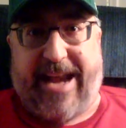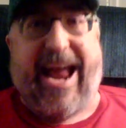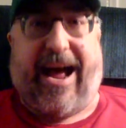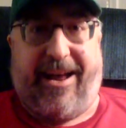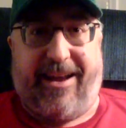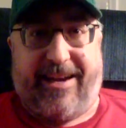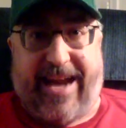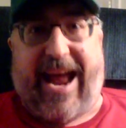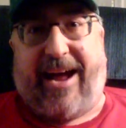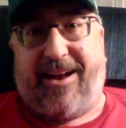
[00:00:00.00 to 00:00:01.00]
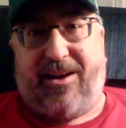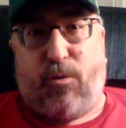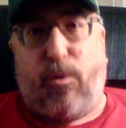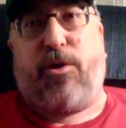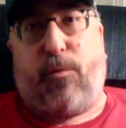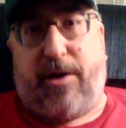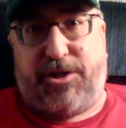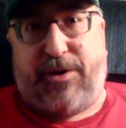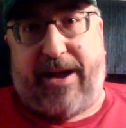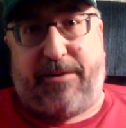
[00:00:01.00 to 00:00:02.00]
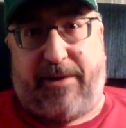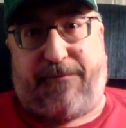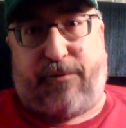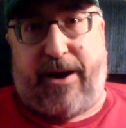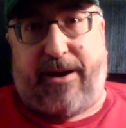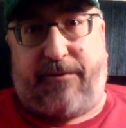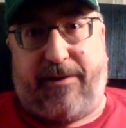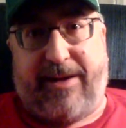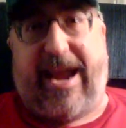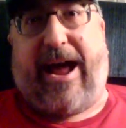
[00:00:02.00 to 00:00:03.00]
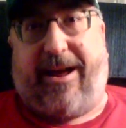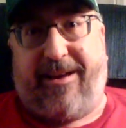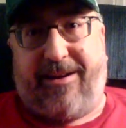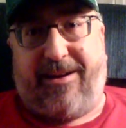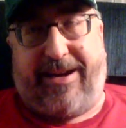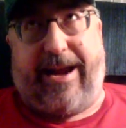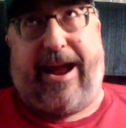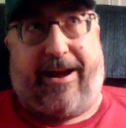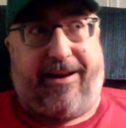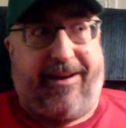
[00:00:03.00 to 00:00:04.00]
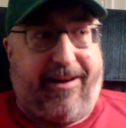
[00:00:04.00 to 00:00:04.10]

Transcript: Yeah, we're the ones you had to be afraid of. Yeah.